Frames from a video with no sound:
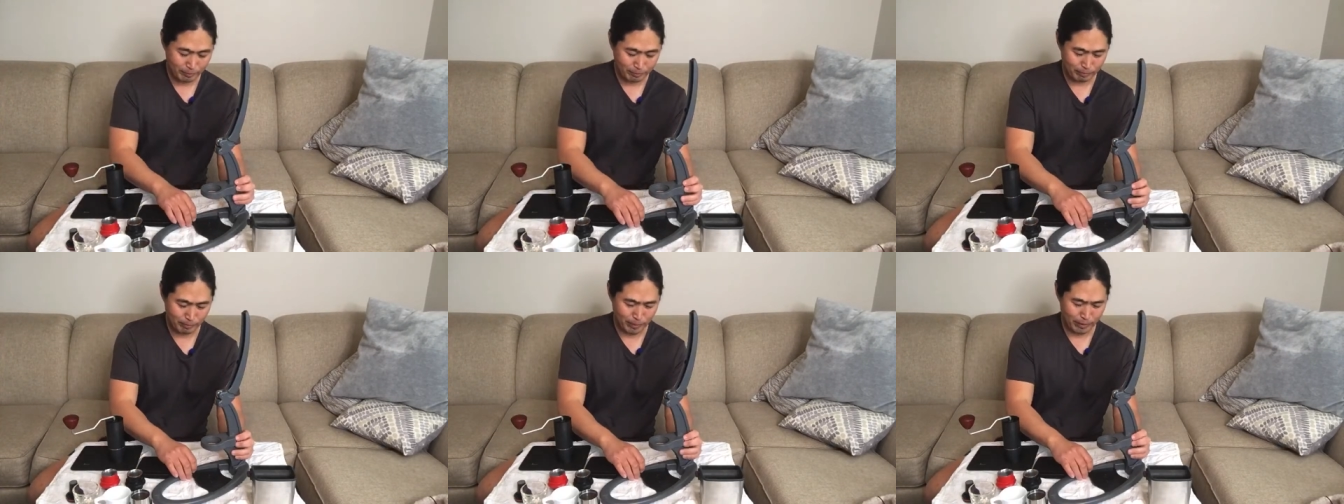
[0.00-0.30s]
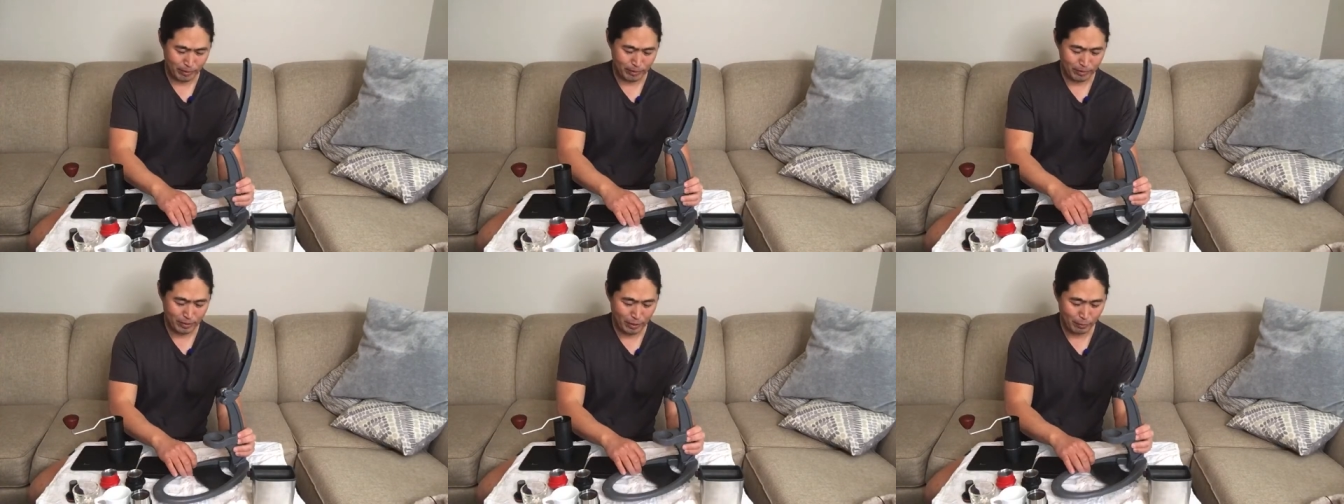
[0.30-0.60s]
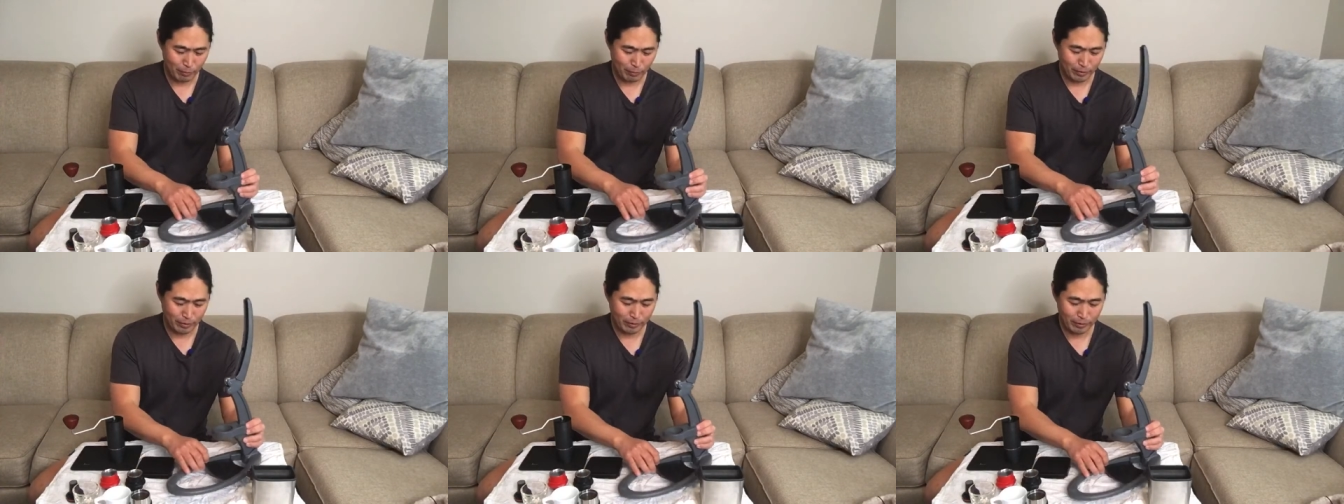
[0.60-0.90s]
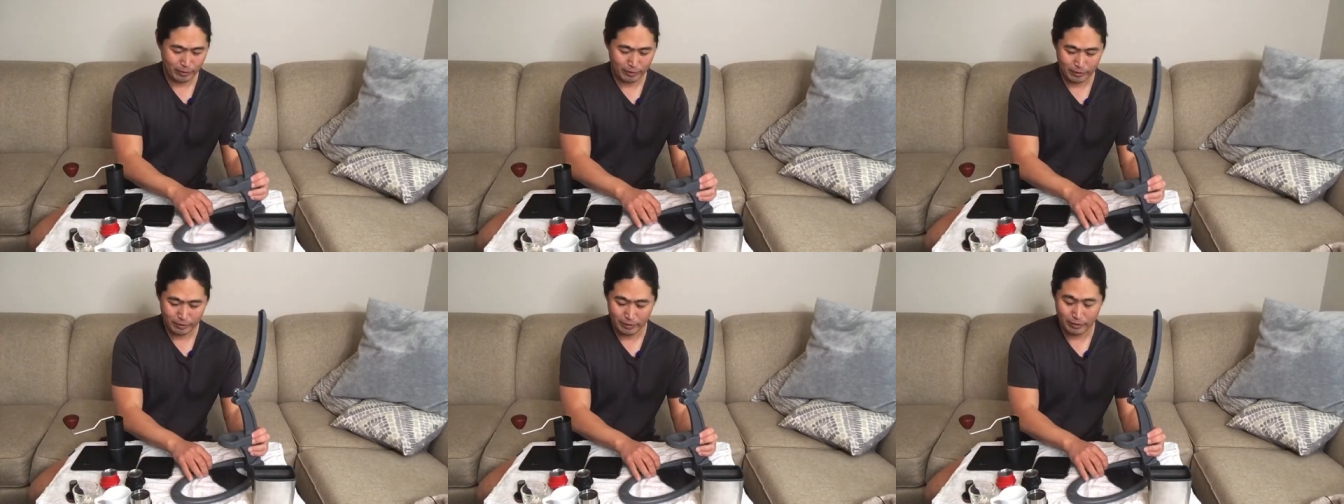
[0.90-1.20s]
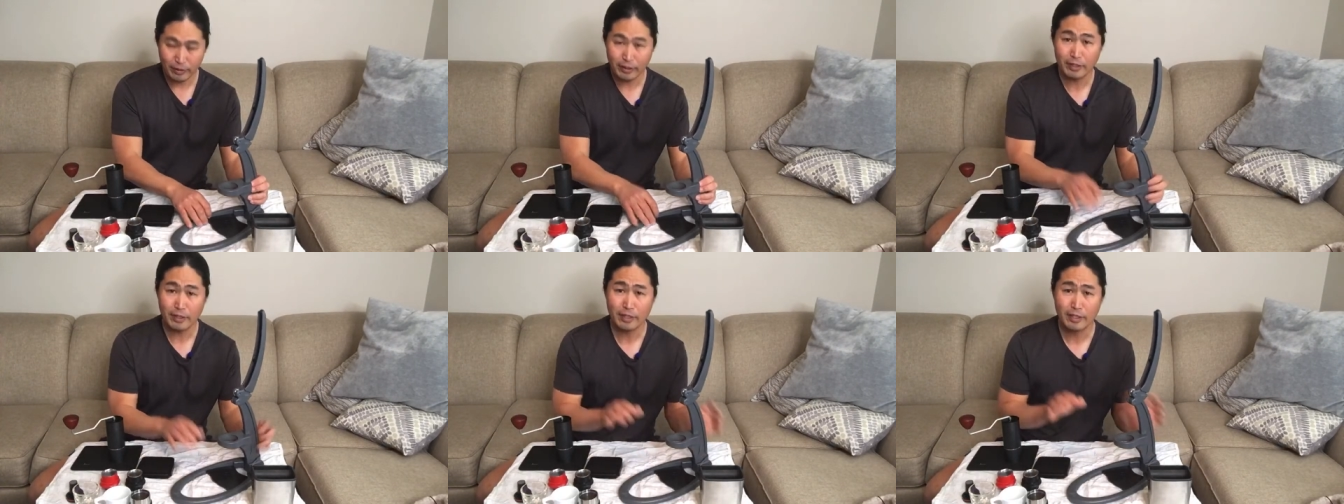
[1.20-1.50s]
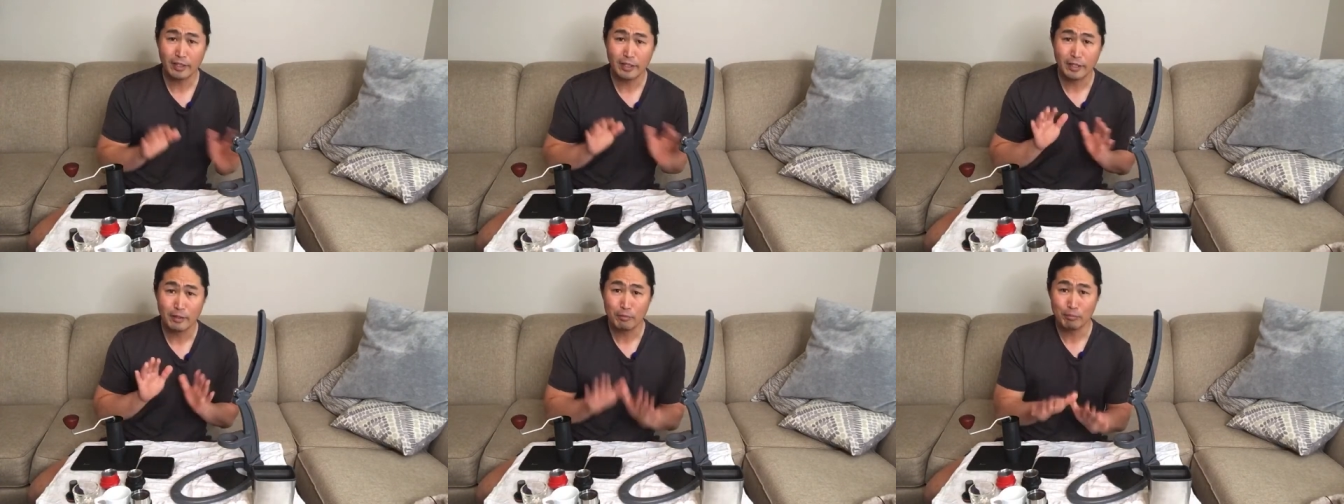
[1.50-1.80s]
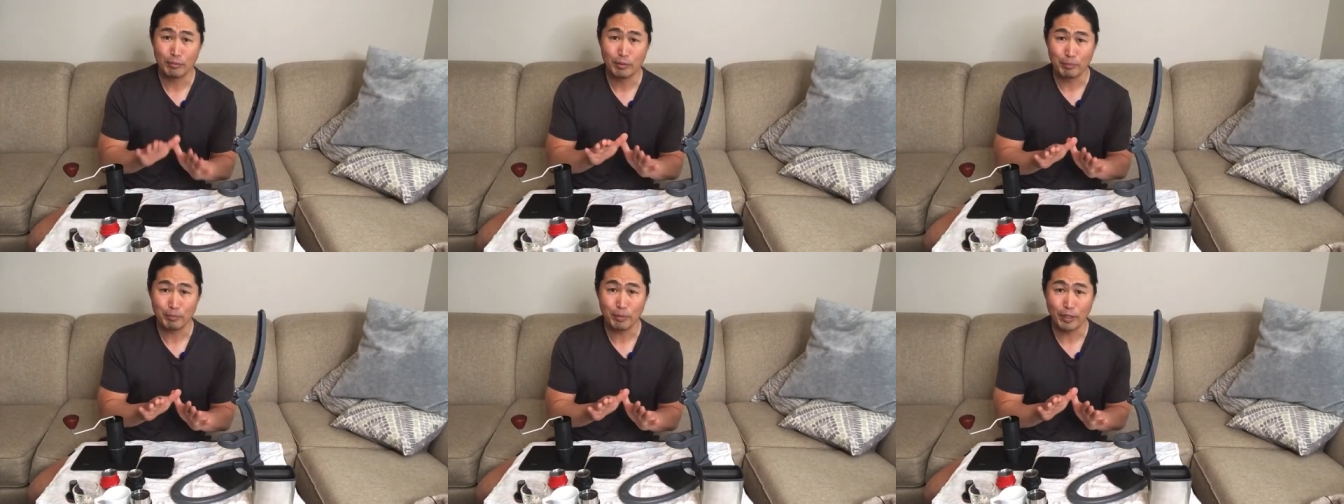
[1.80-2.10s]
Because I want to
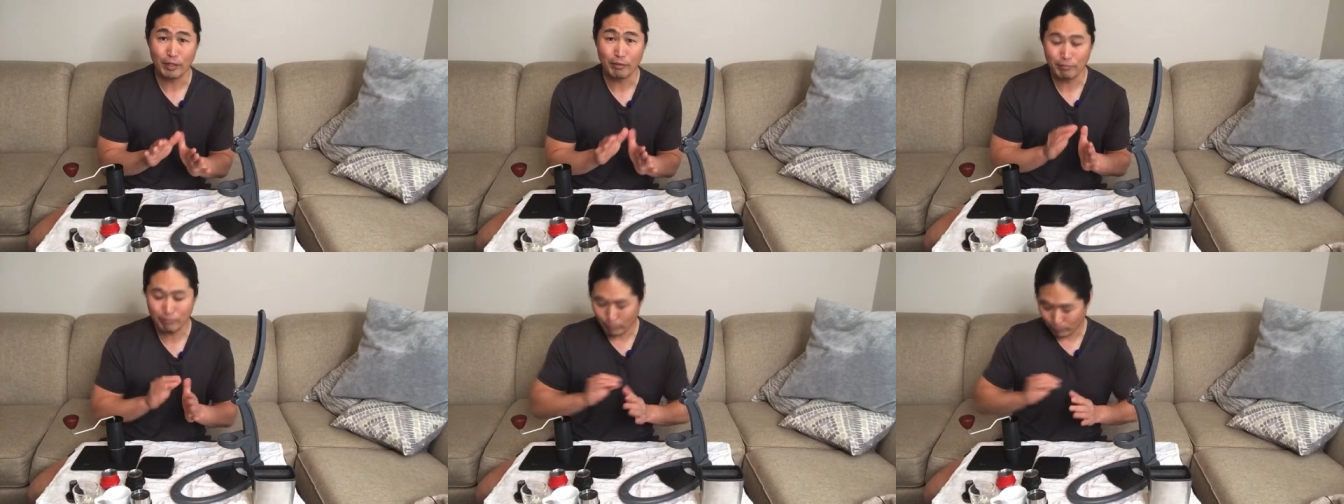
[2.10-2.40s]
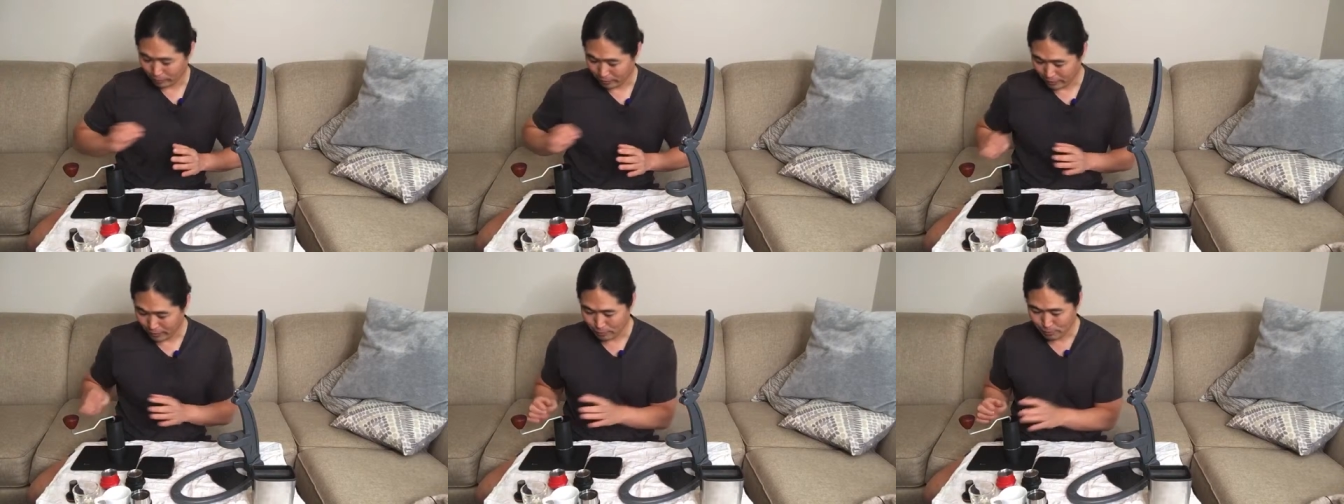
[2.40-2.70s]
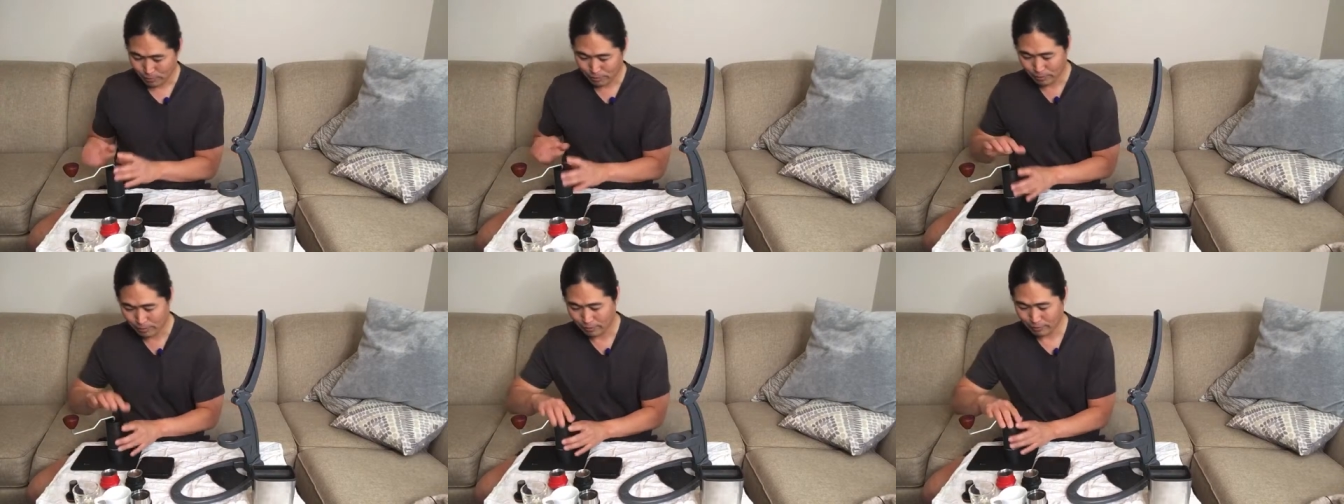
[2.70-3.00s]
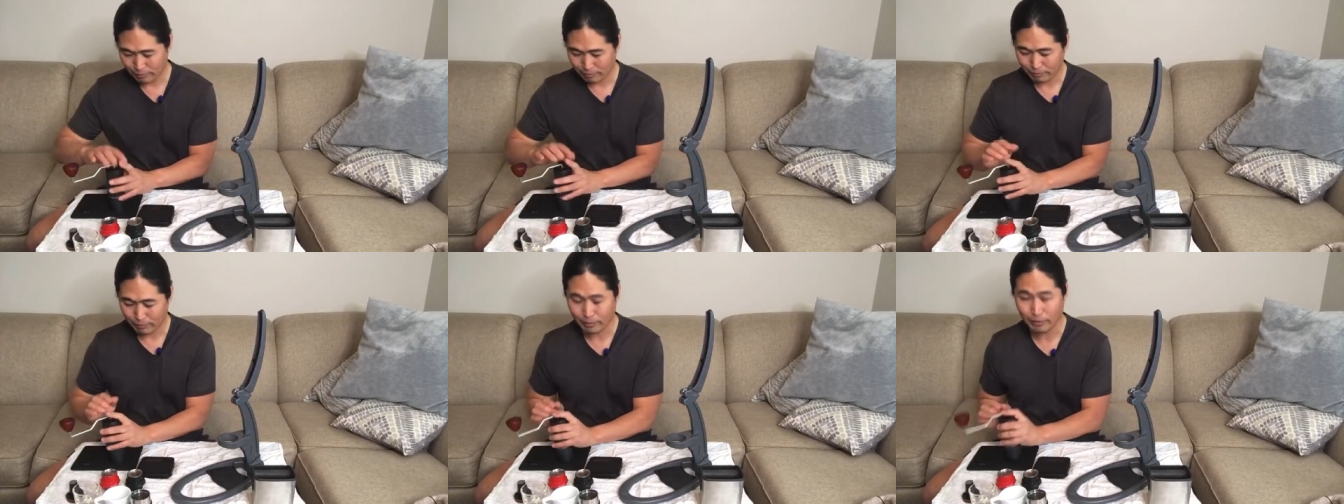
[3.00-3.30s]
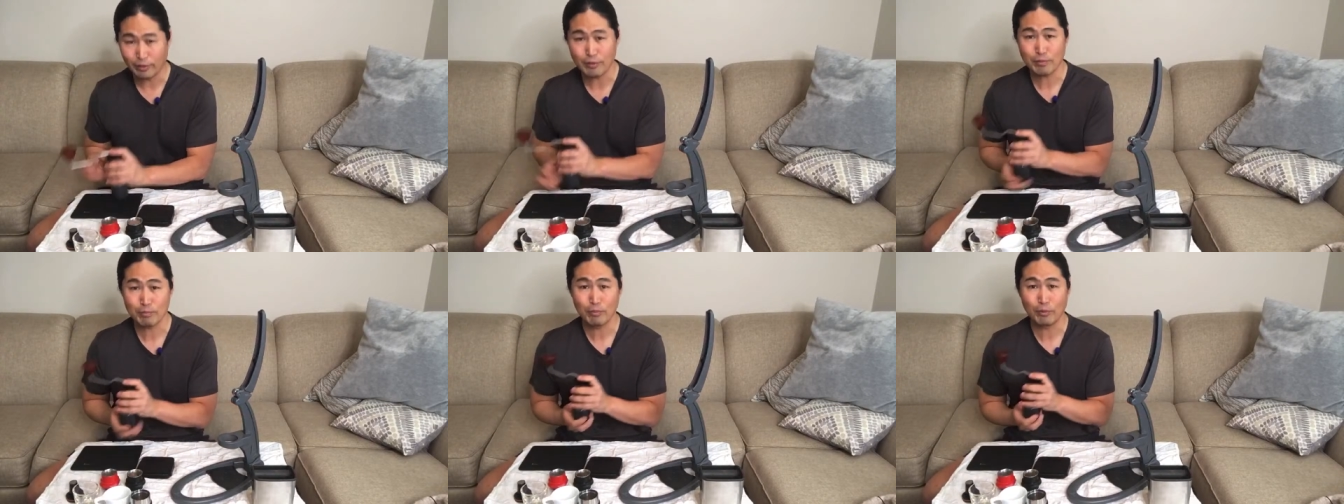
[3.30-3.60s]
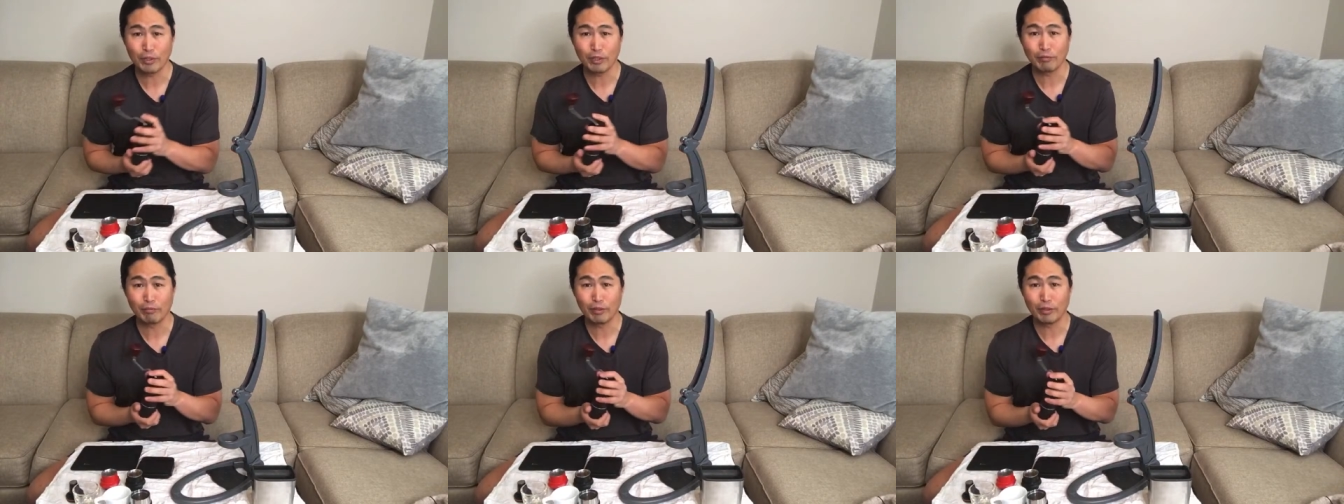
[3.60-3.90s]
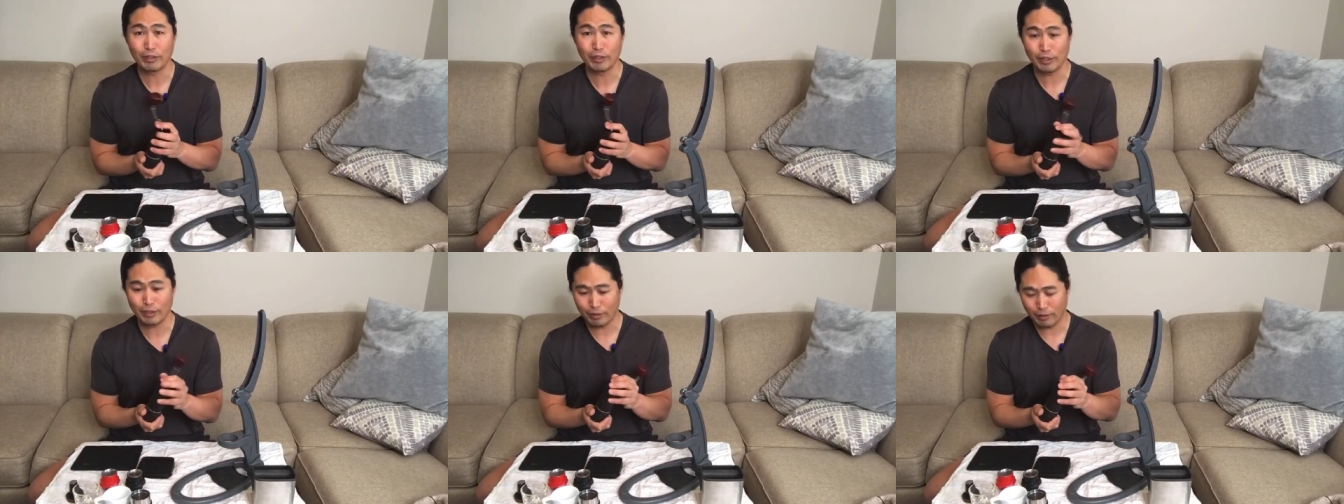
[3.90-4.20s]
prepare for this, for the this morning
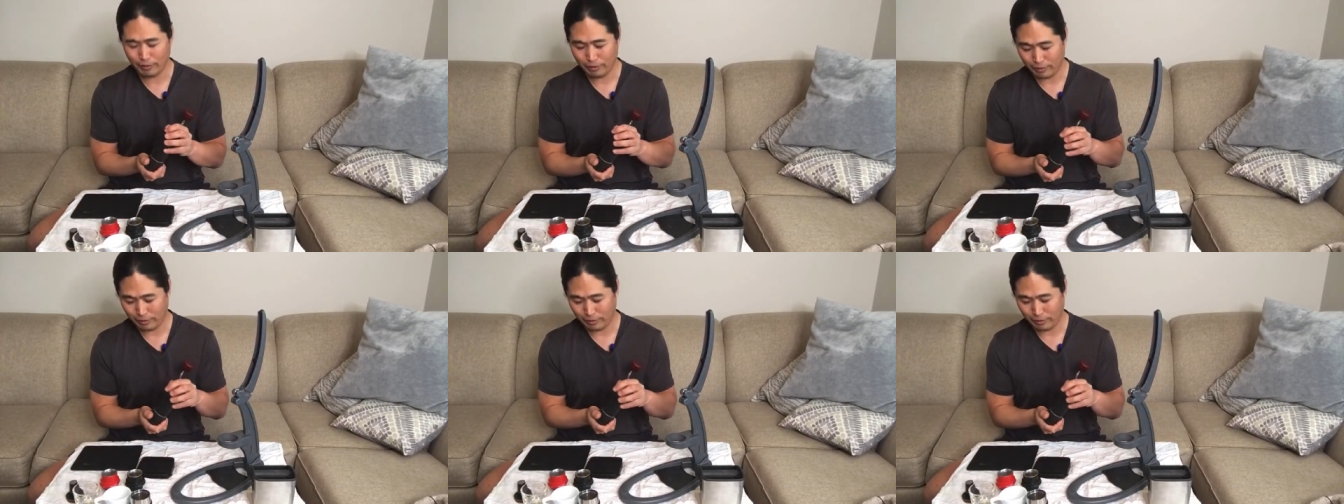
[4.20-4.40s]
video.